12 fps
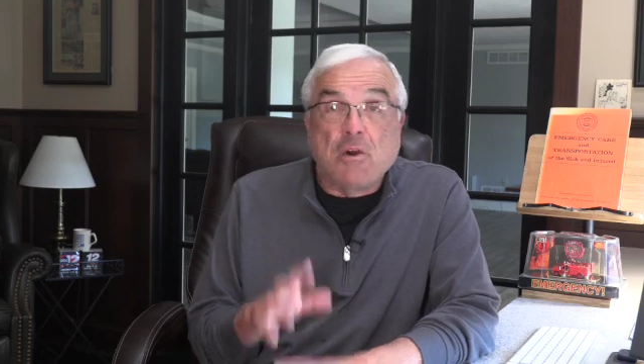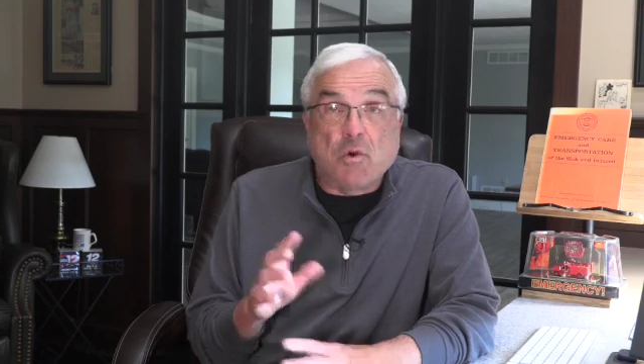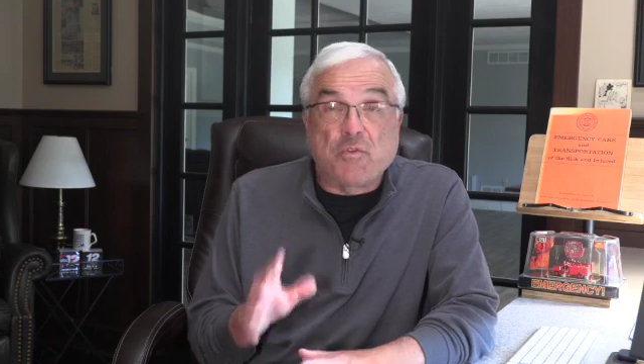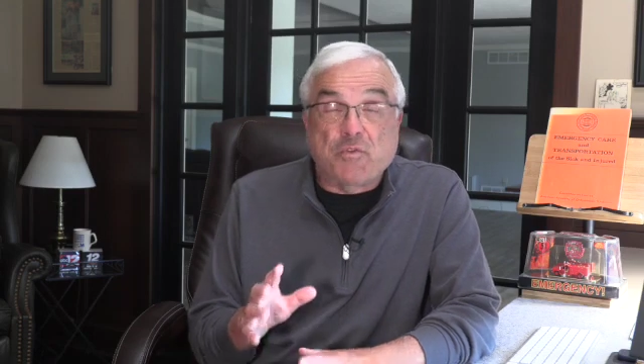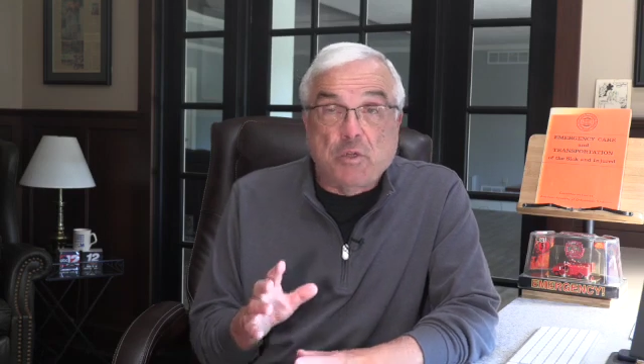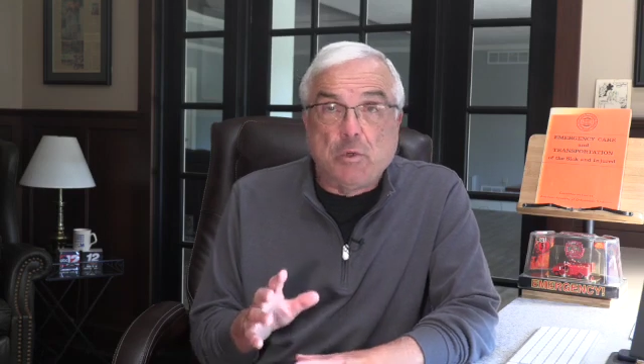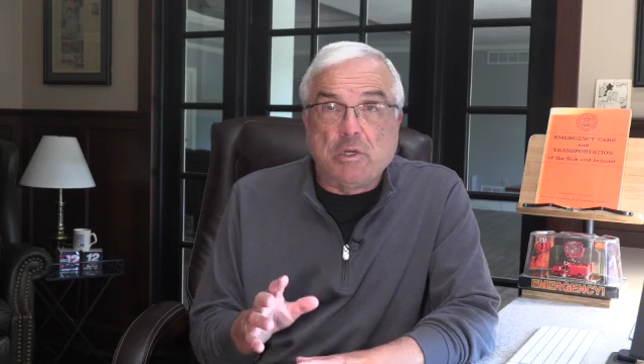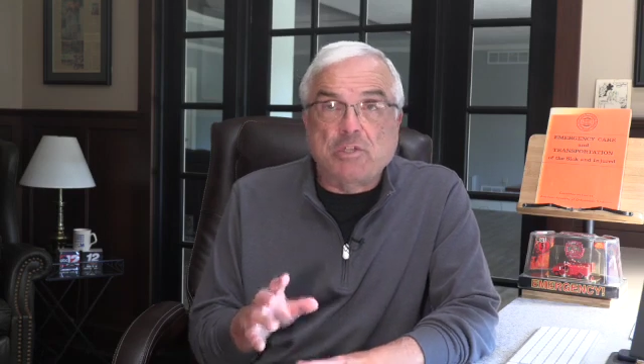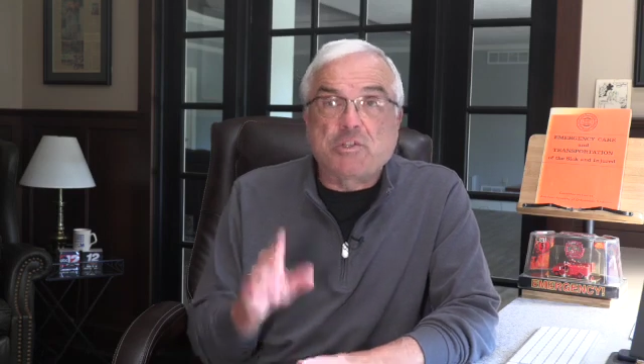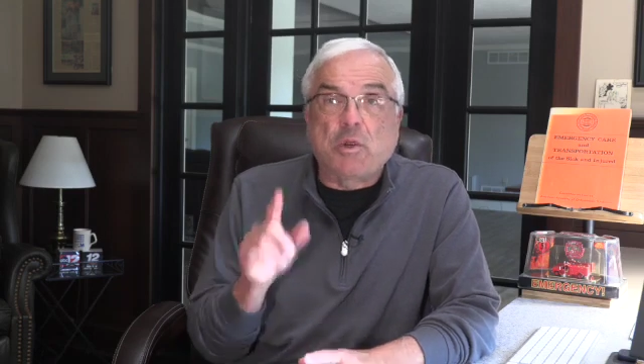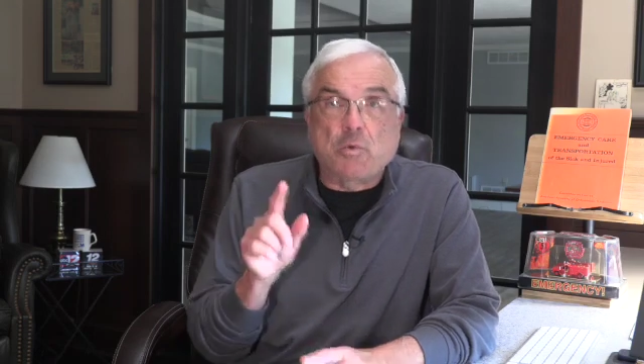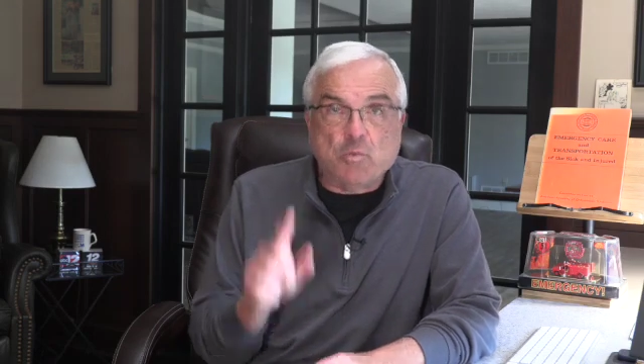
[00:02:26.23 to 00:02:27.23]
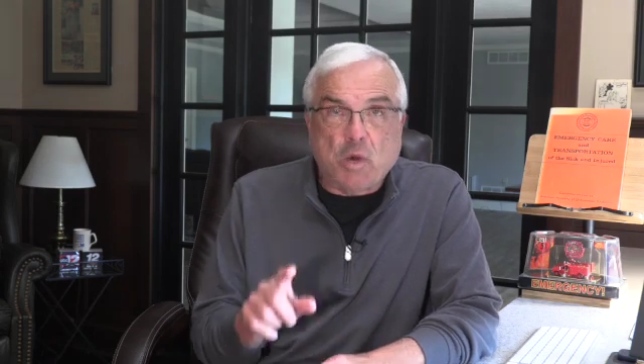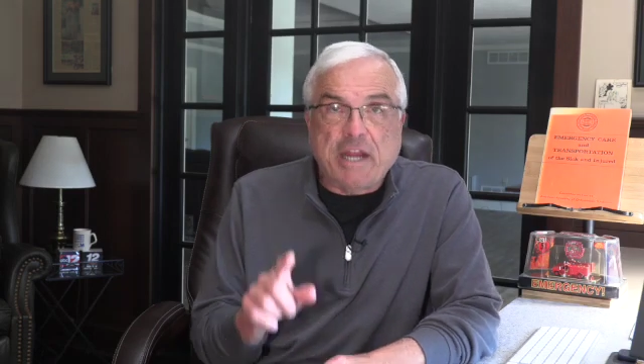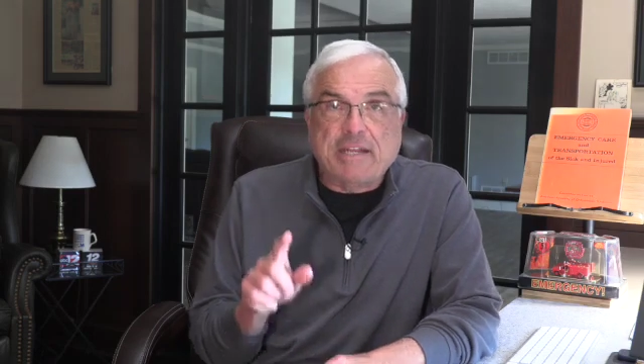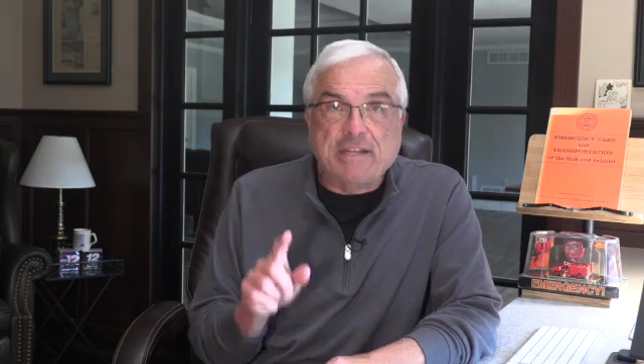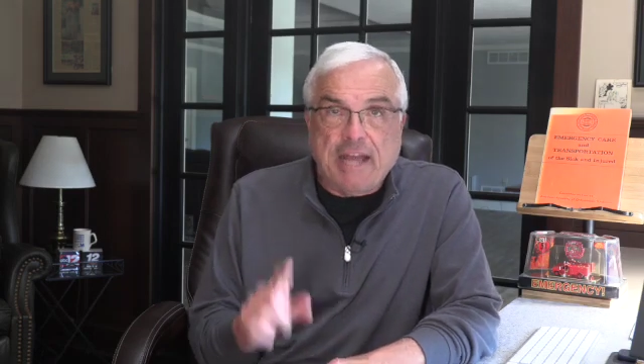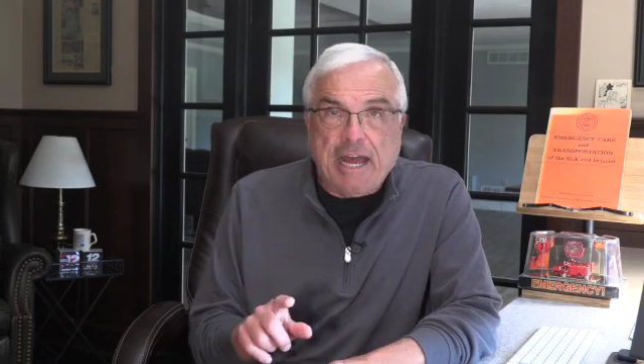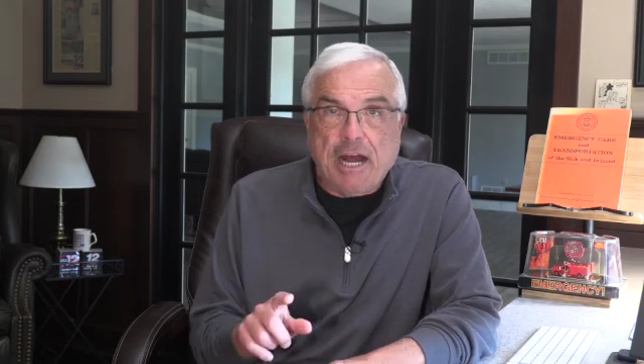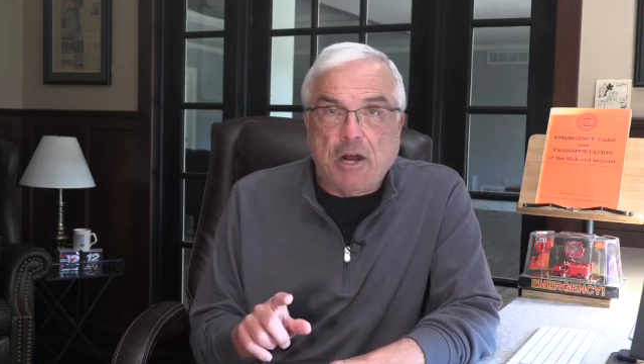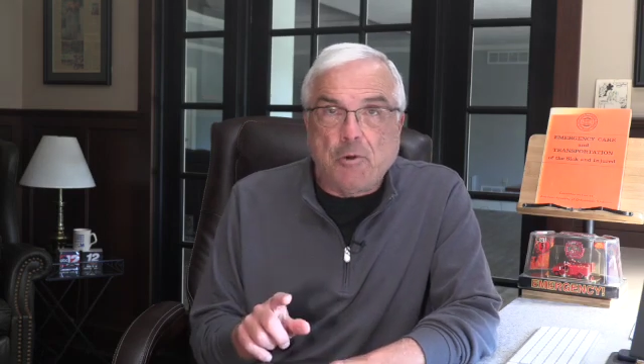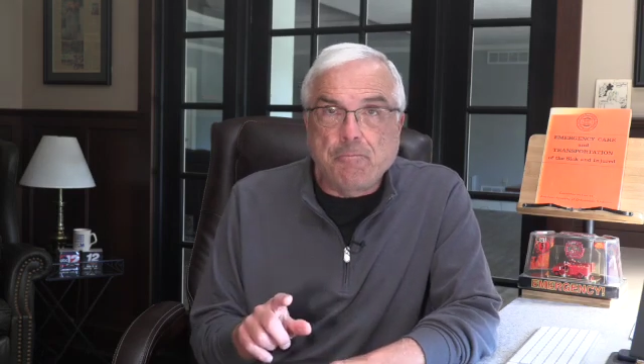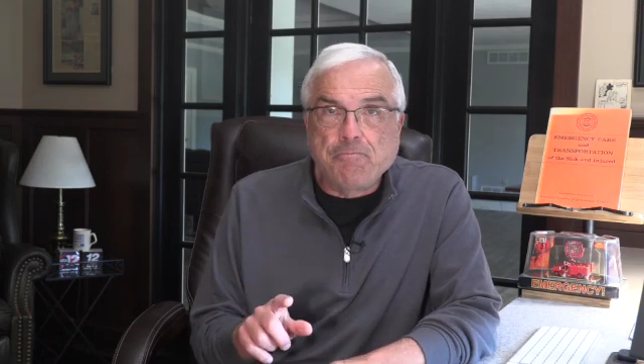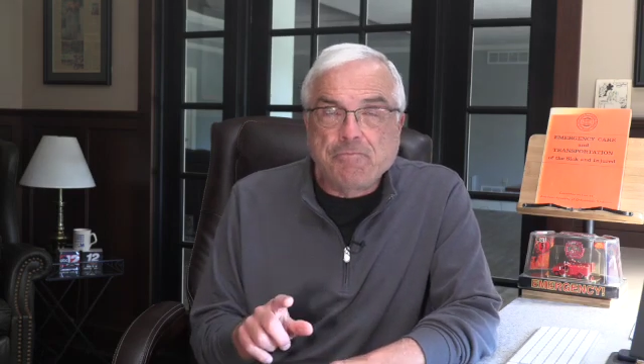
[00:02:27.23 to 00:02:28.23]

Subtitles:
or fluids right now.